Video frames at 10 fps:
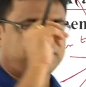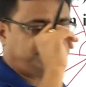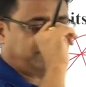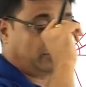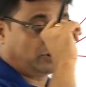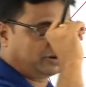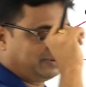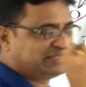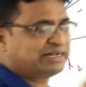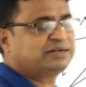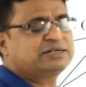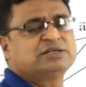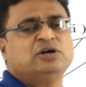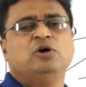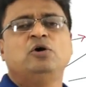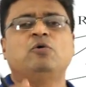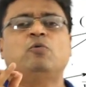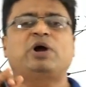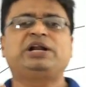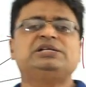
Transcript: of angular bisectors. One